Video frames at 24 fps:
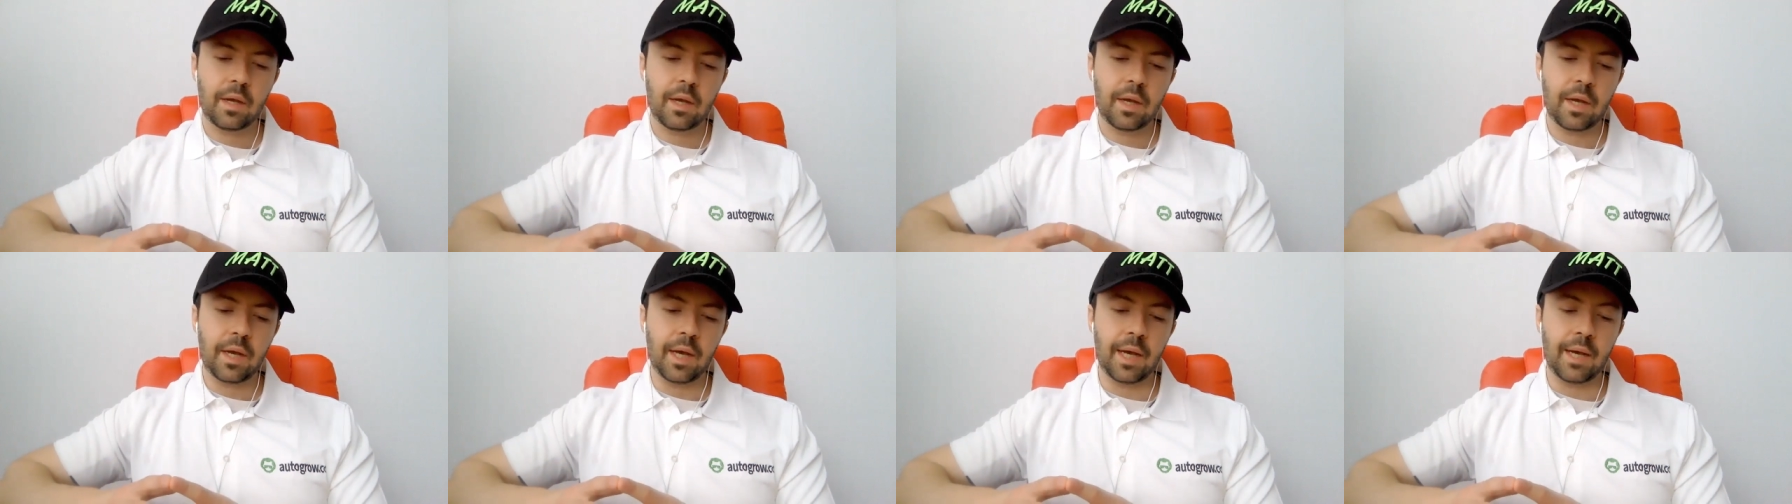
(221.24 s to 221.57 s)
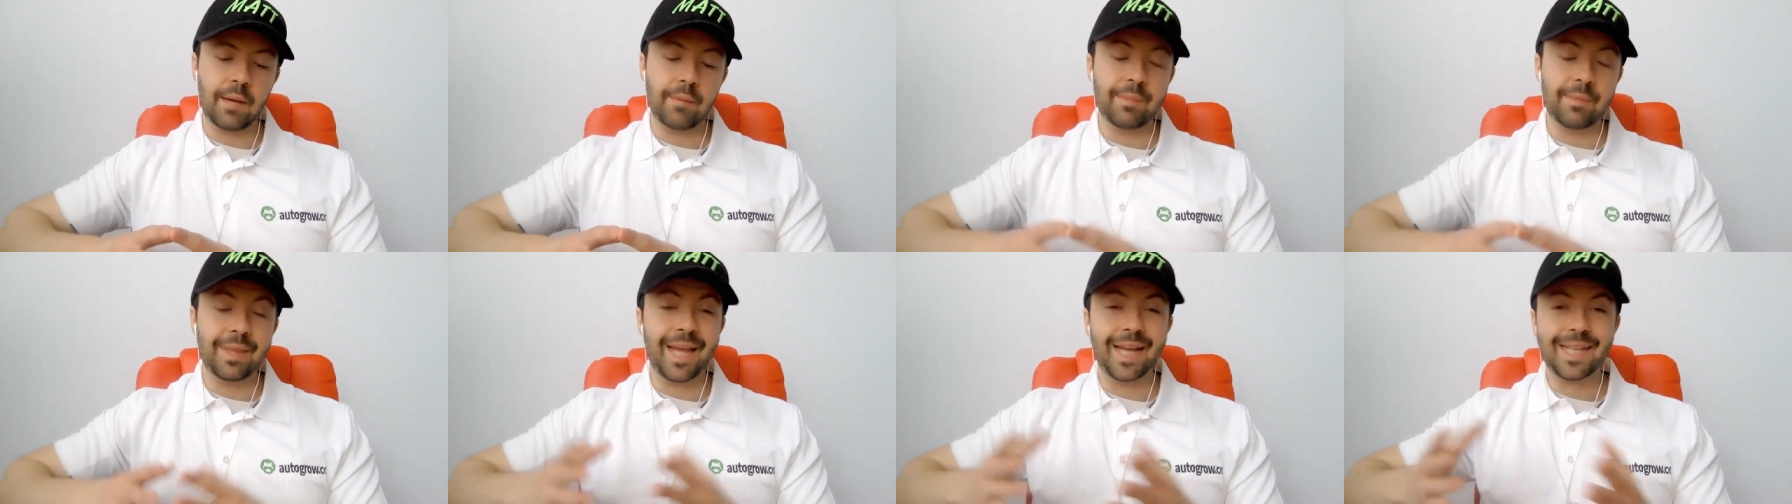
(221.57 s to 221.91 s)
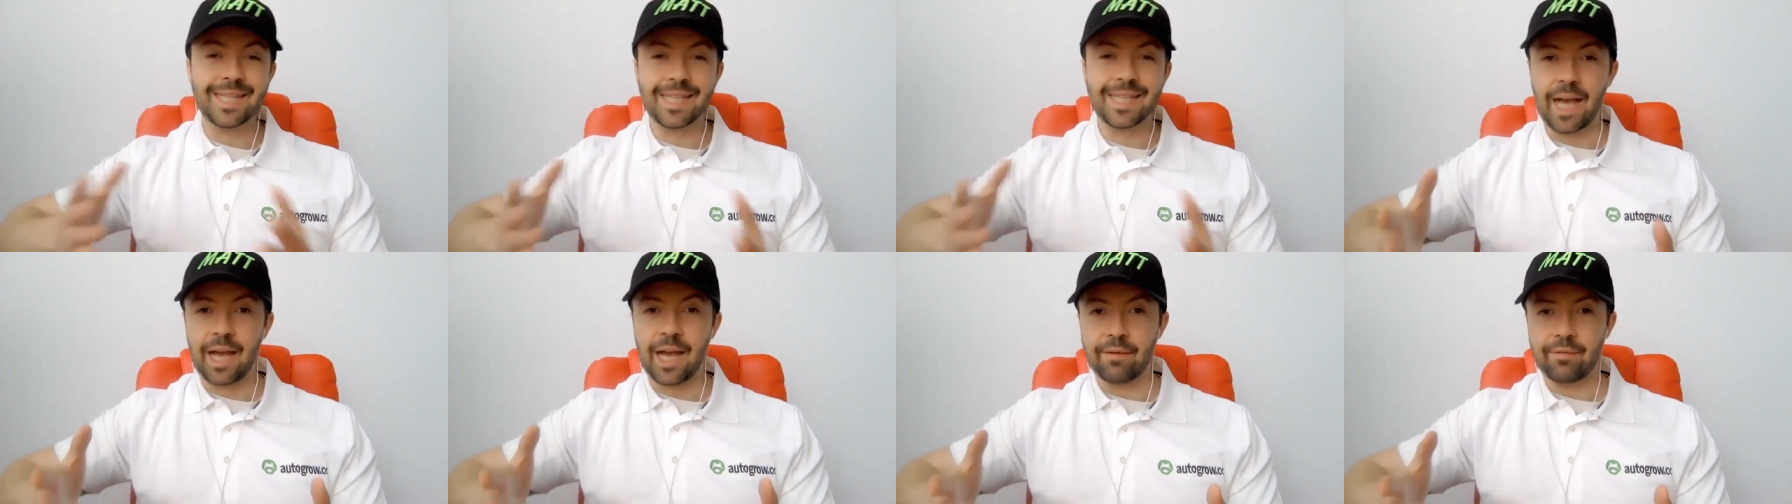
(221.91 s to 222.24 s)
Um, that's
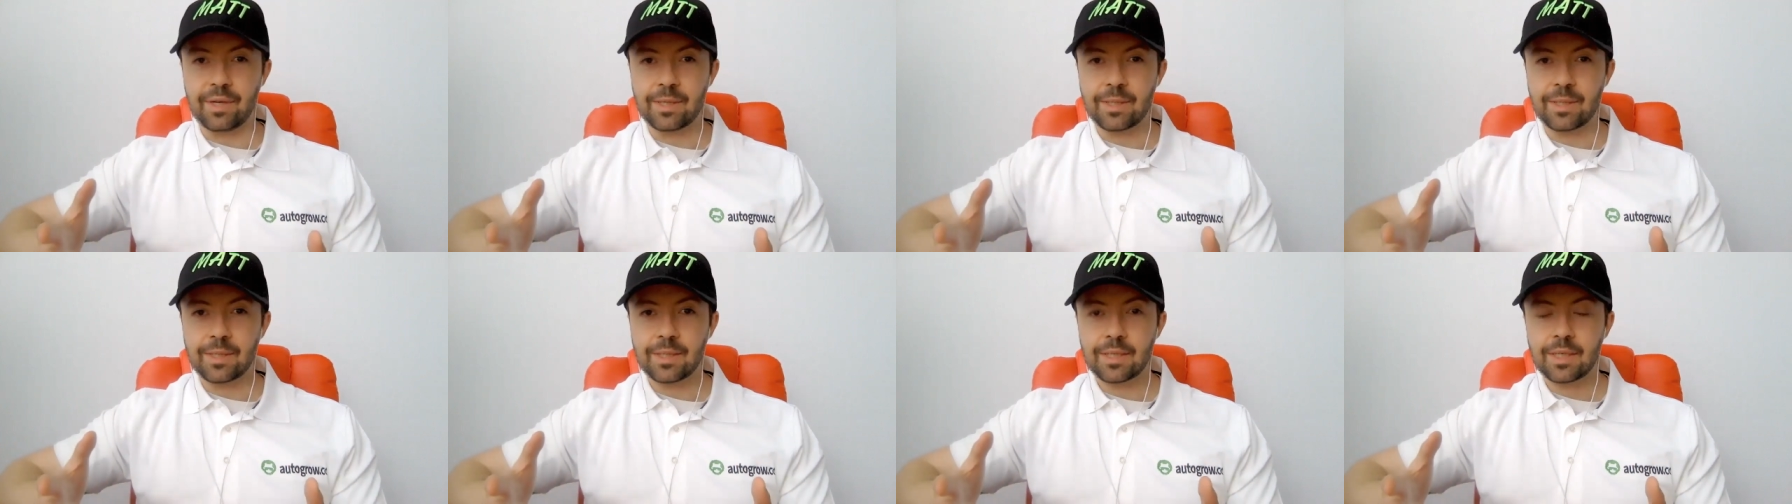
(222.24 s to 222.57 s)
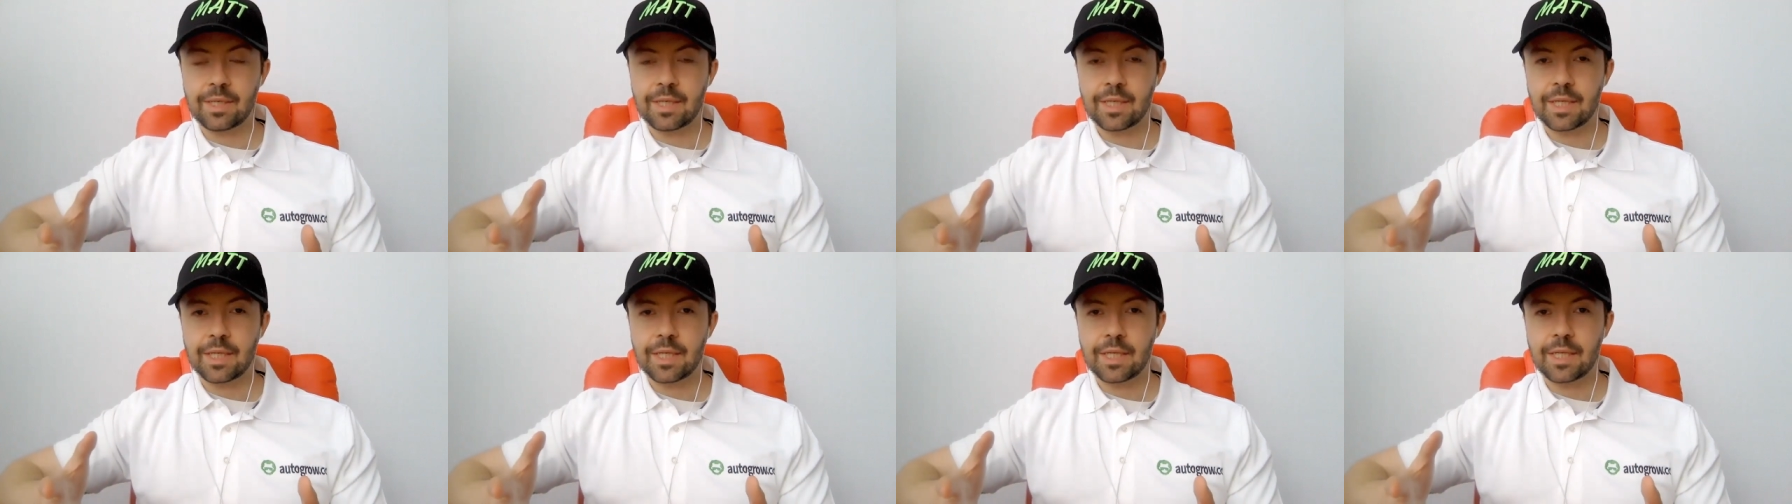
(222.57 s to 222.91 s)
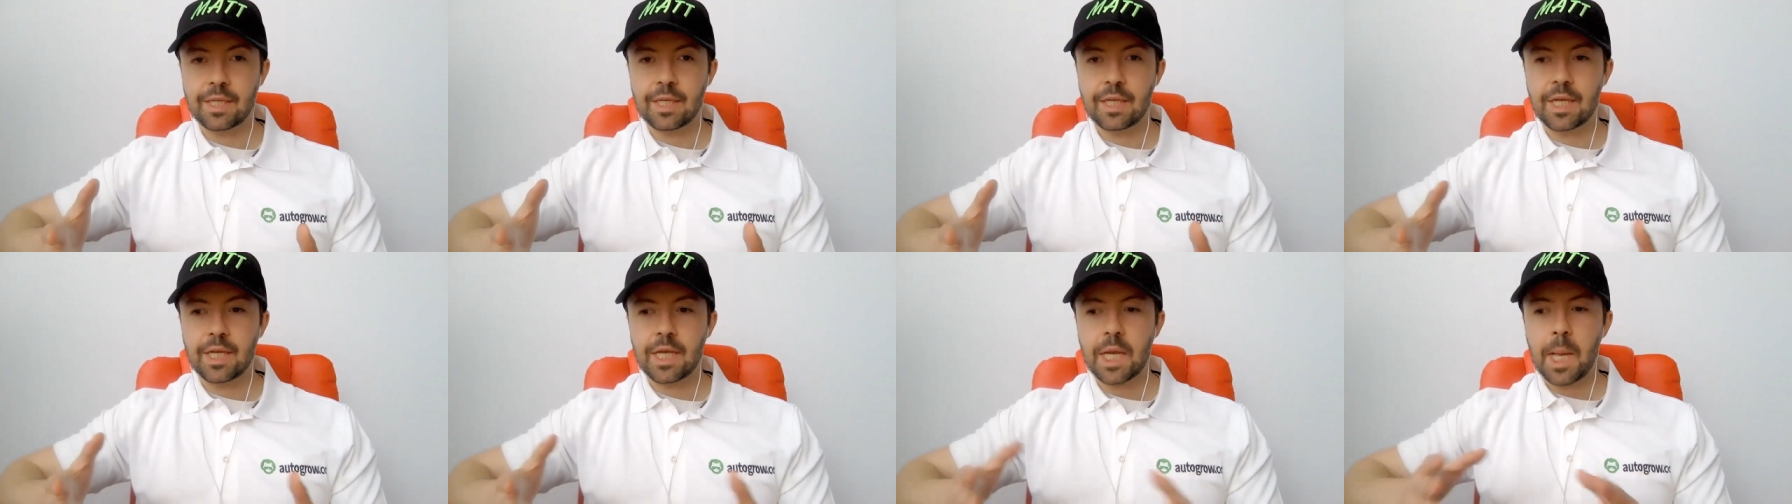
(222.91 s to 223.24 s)
obvious,
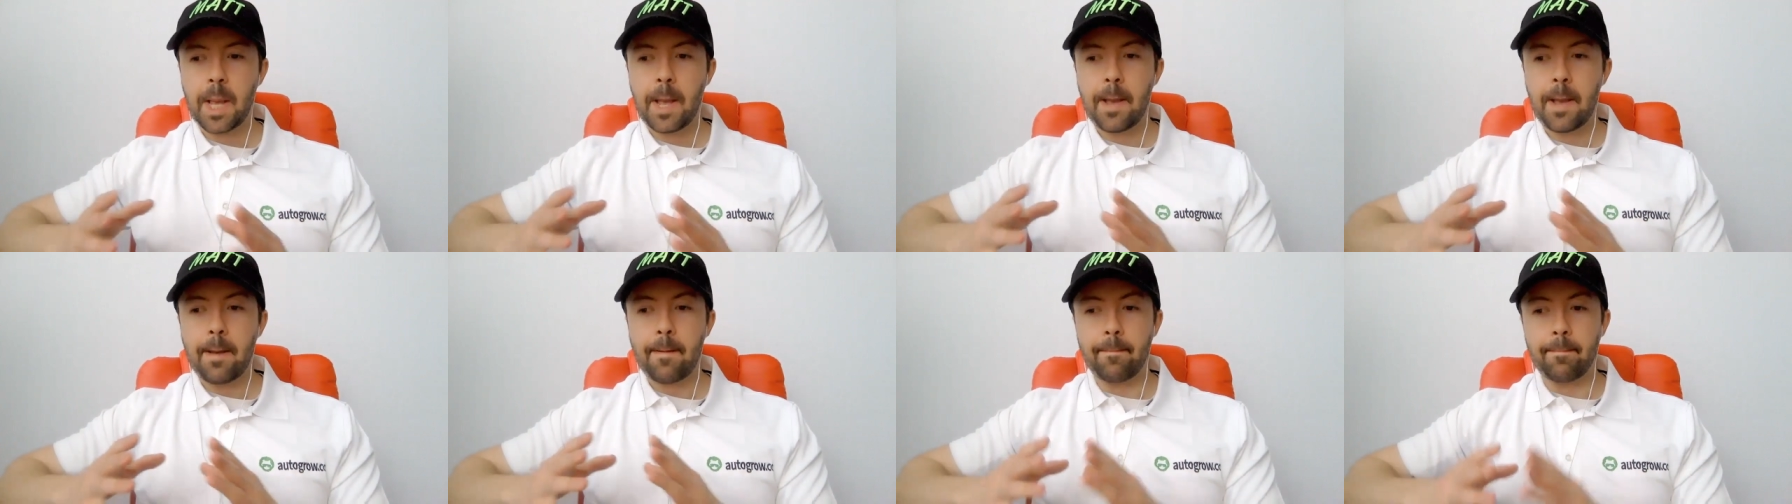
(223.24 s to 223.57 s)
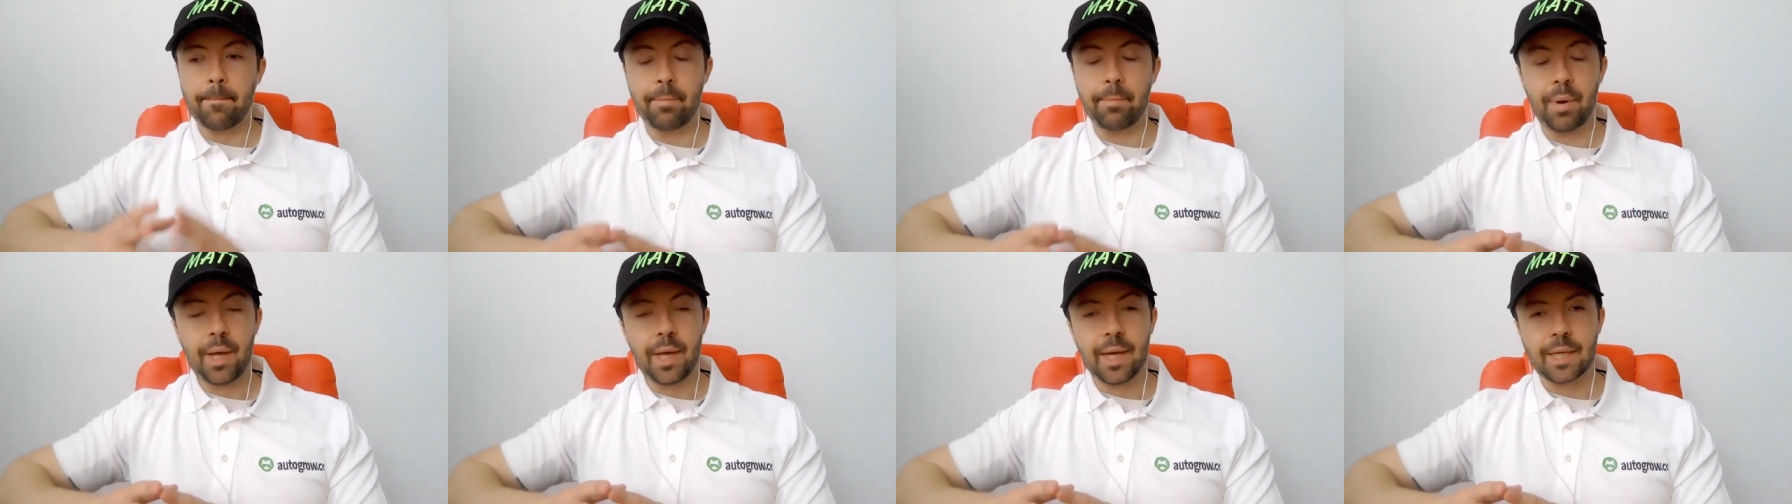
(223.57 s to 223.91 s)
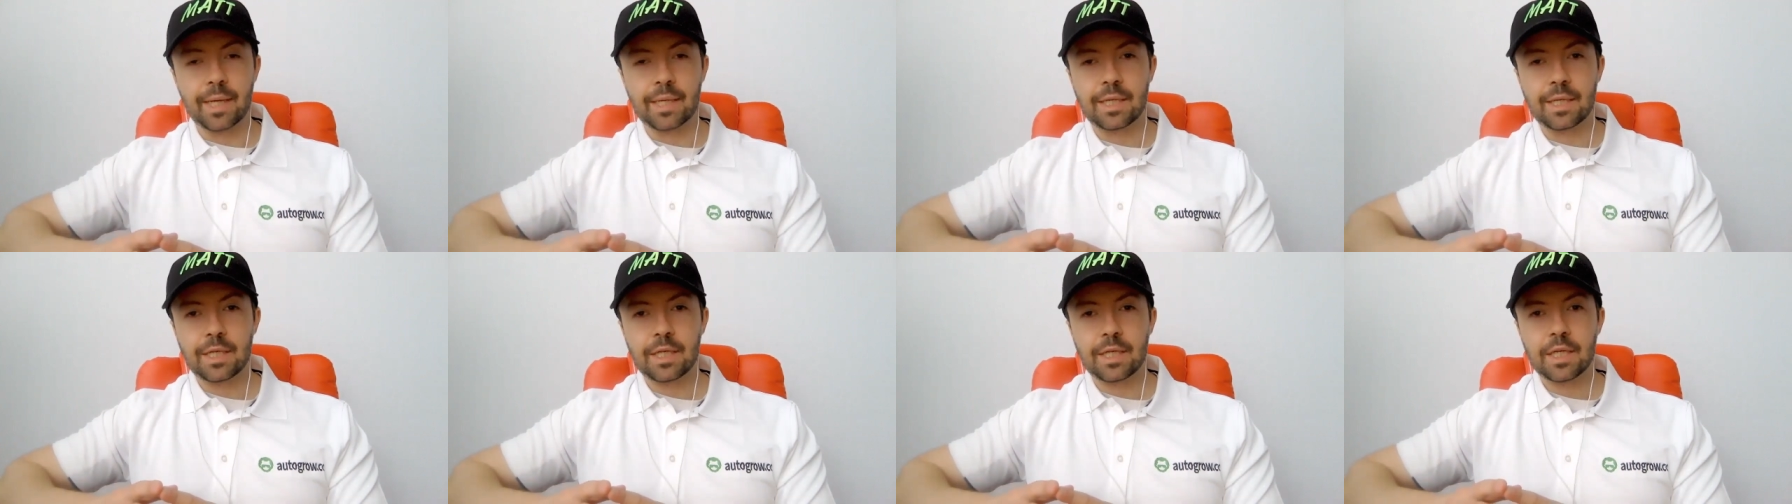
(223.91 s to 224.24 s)

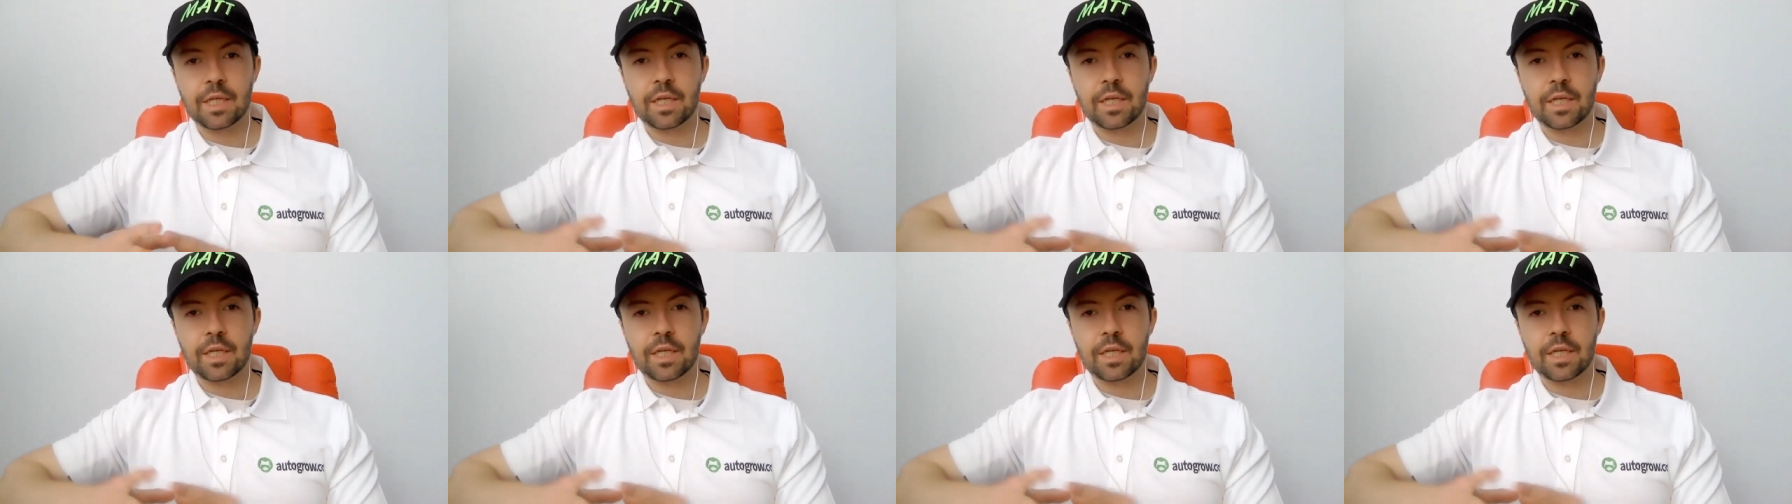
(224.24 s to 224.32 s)
but